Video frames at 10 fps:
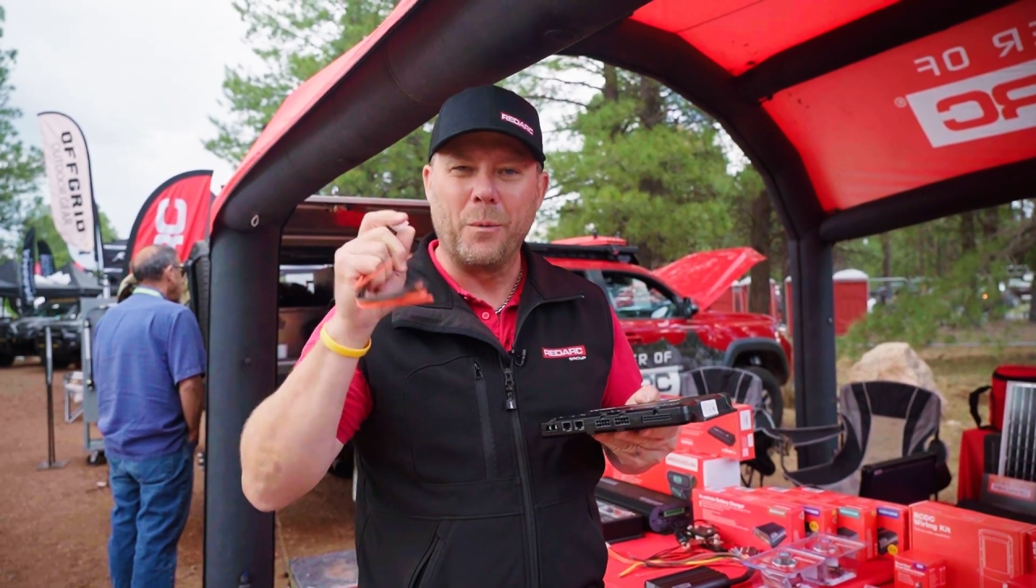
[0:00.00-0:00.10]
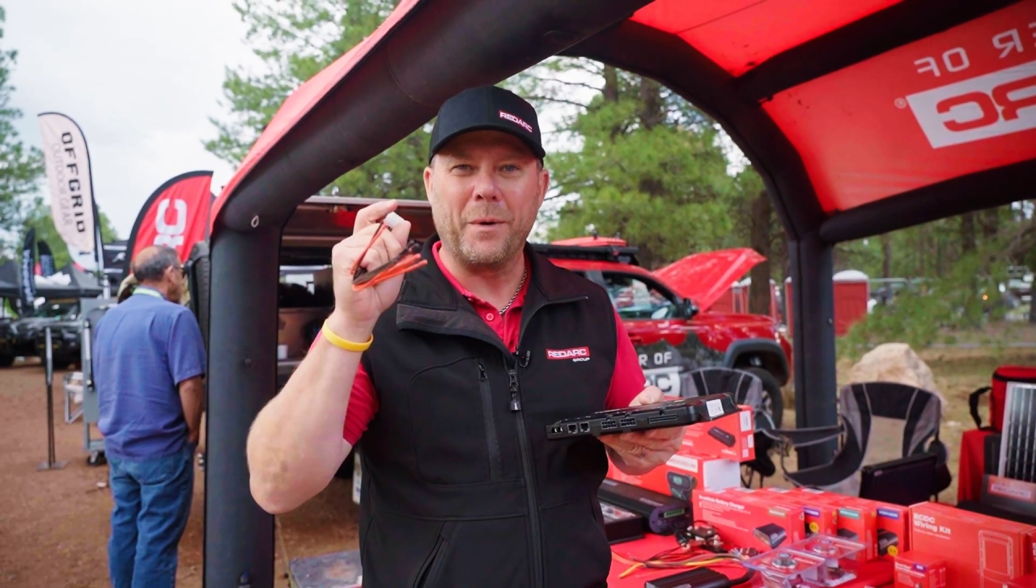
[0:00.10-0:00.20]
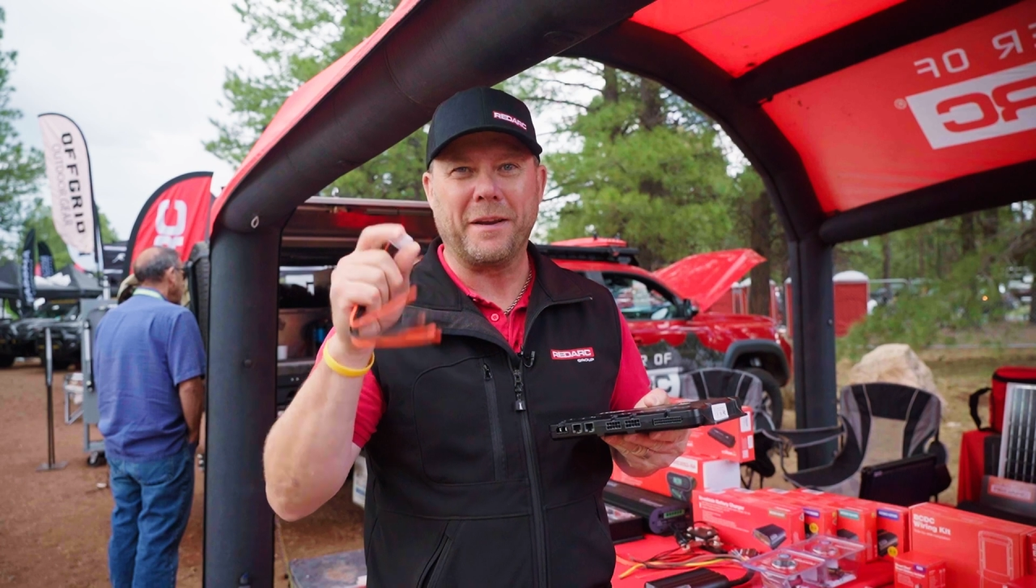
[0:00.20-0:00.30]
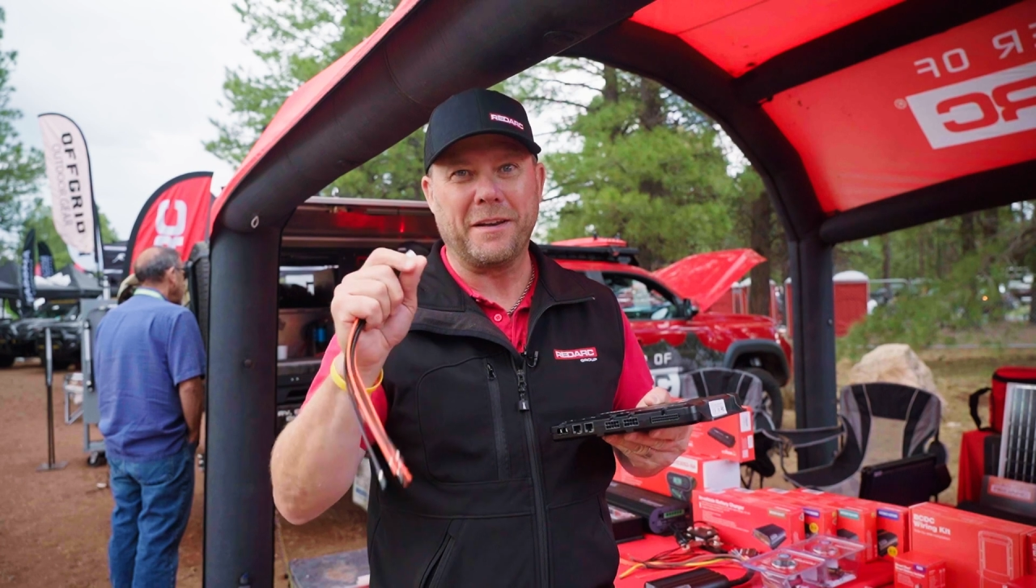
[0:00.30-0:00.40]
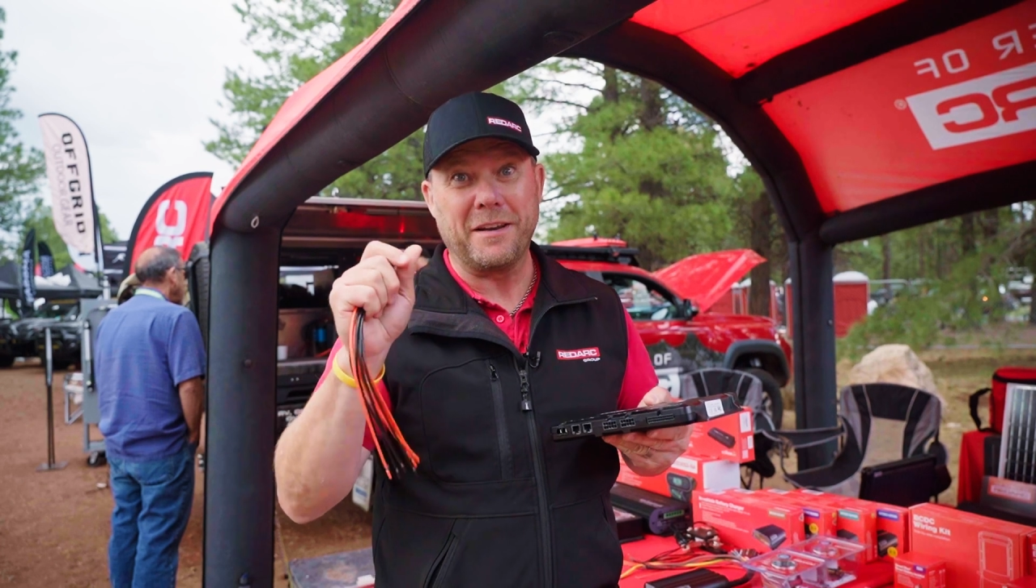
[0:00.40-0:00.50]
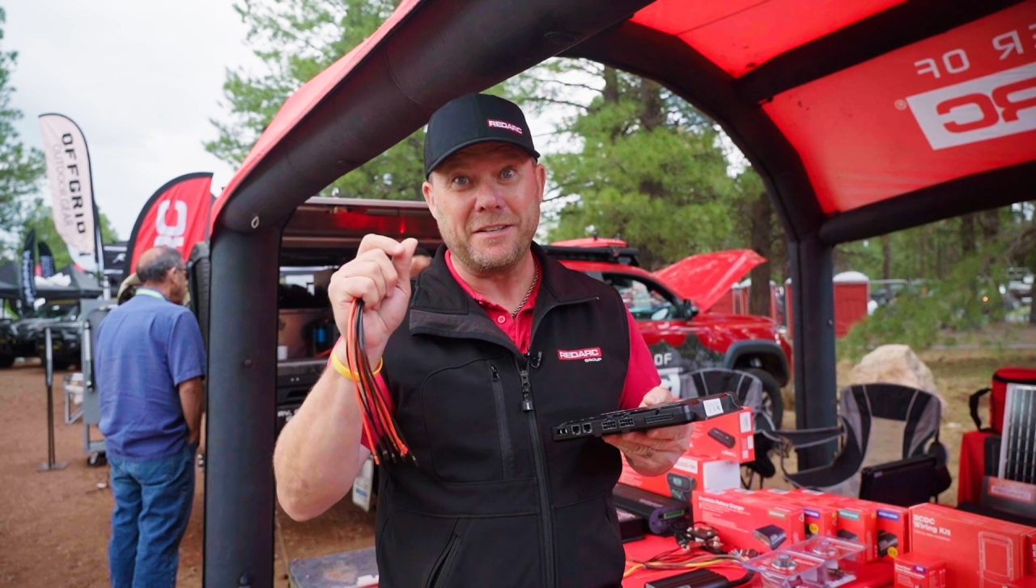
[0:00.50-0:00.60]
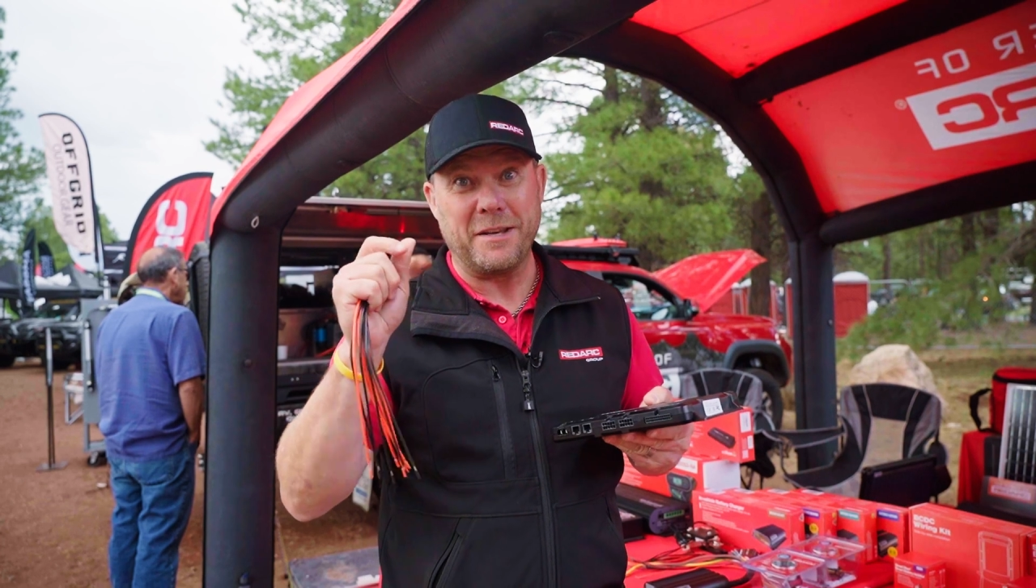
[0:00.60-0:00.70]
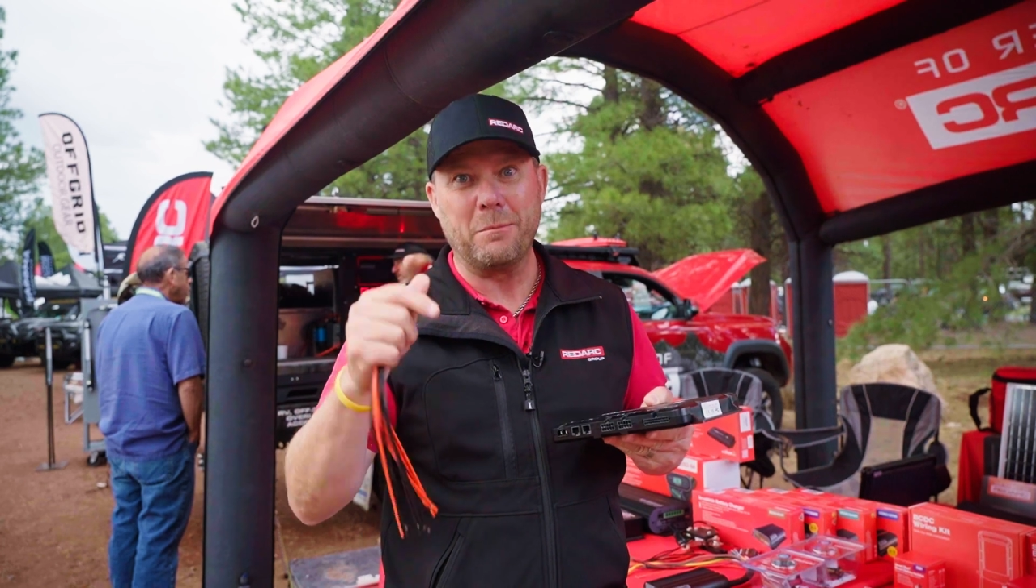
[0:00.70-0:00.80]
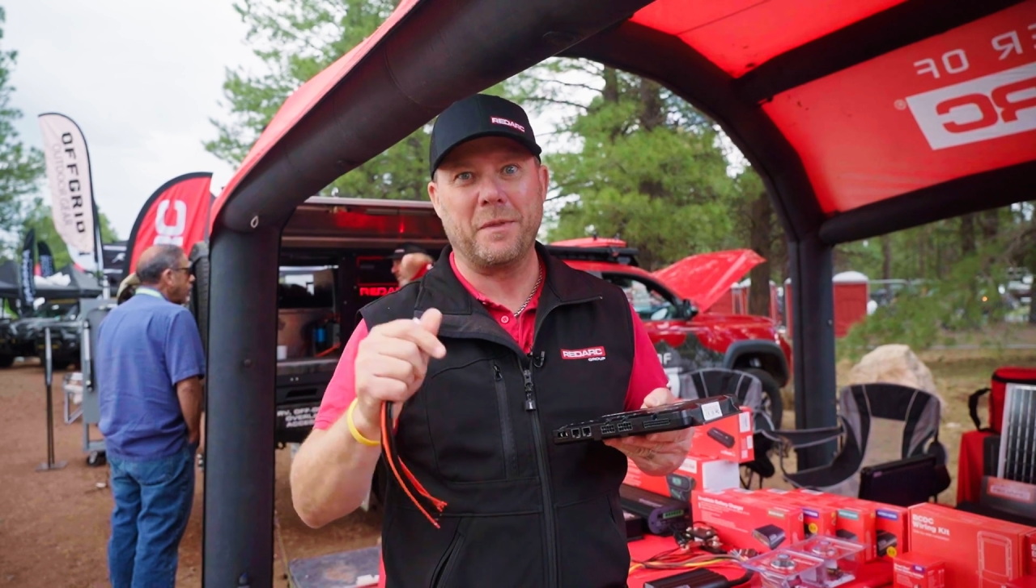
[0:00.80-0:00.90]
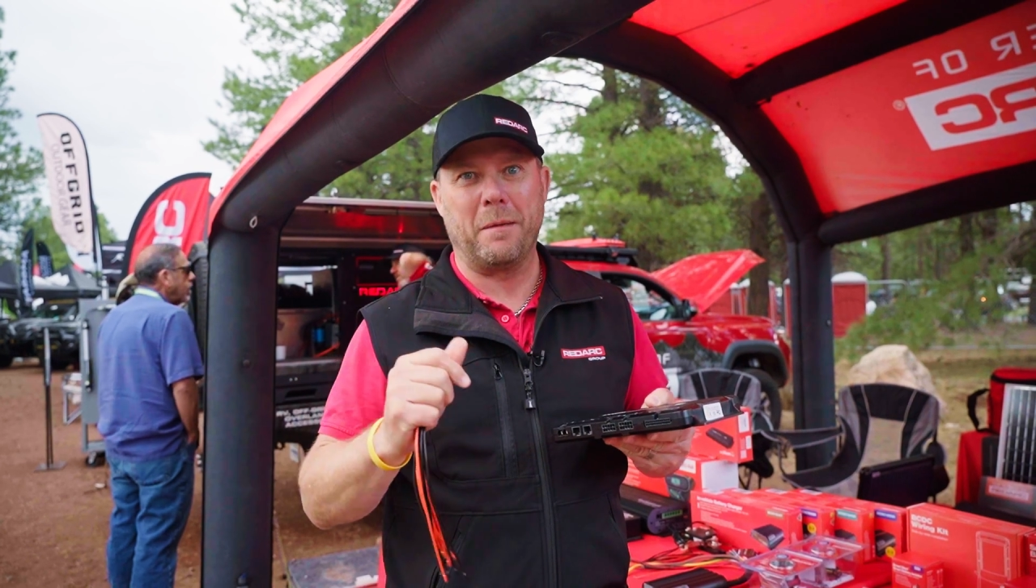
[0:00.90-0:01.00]
we can
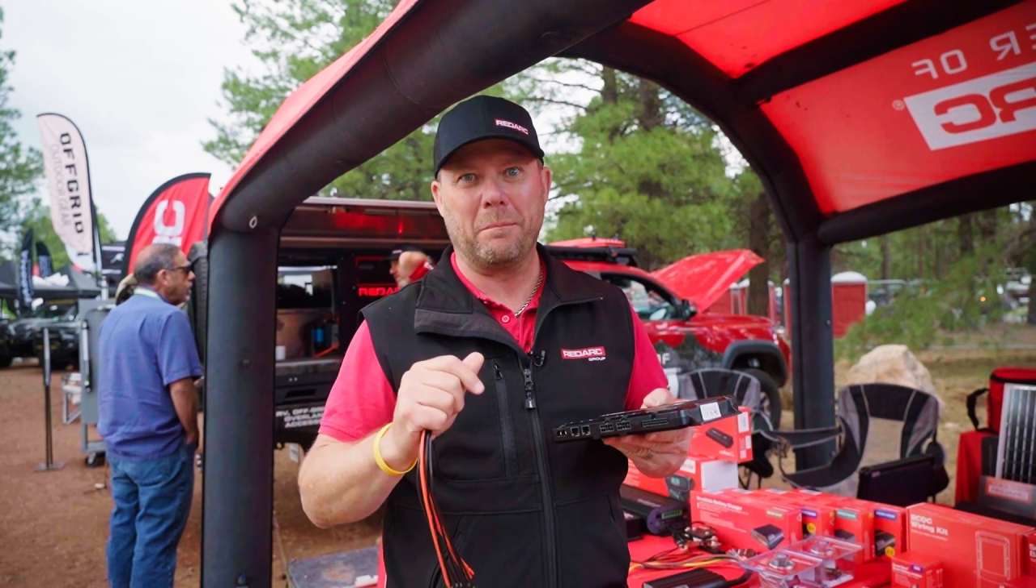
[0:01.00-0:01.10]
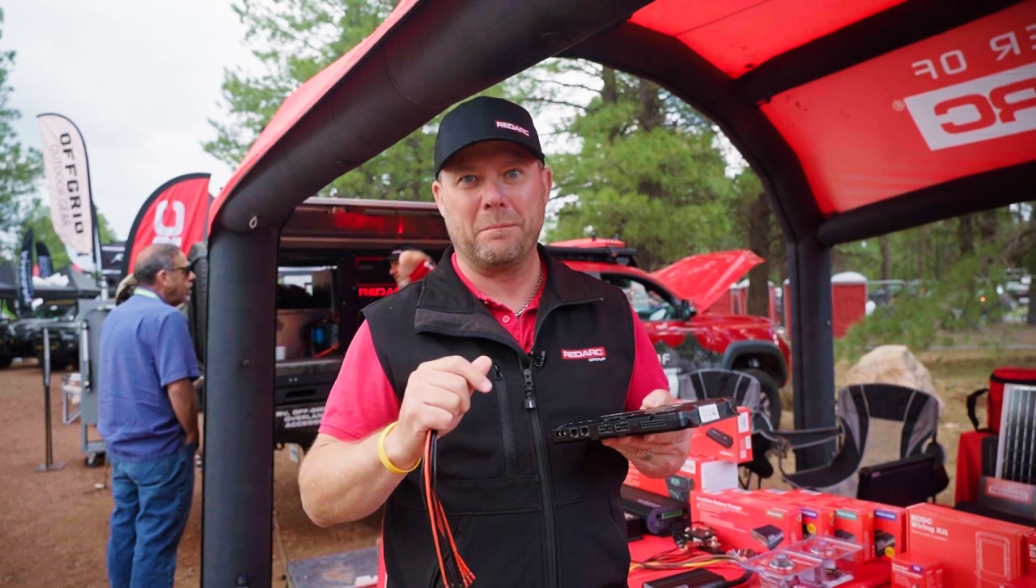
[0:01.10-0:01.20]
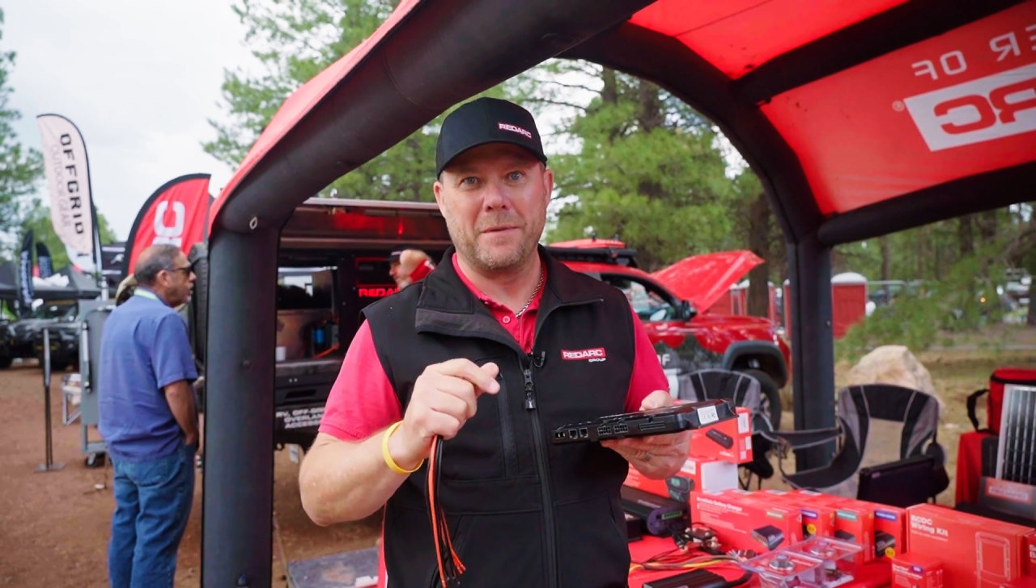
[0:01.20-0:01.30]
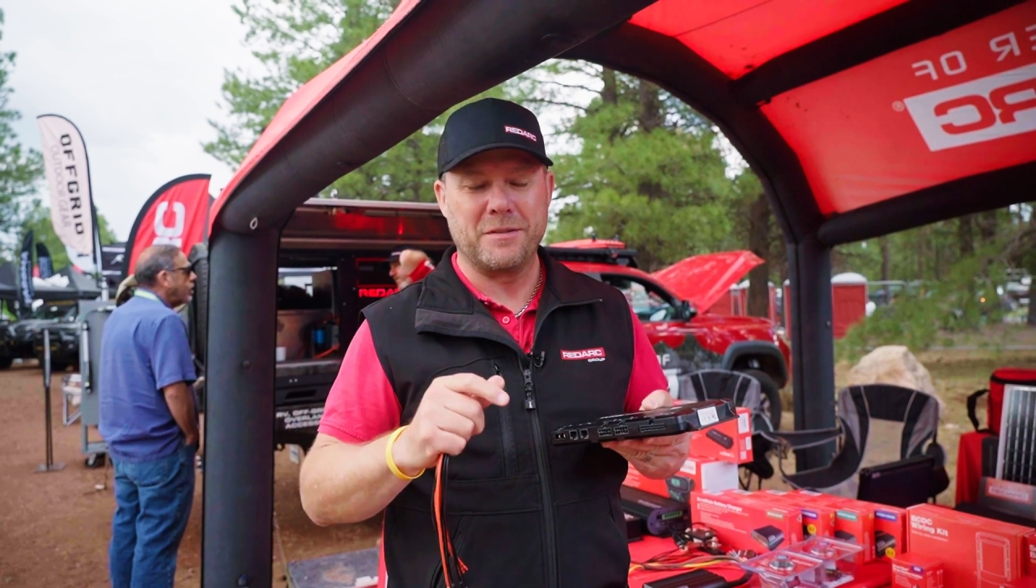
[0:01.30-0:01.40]
dim them.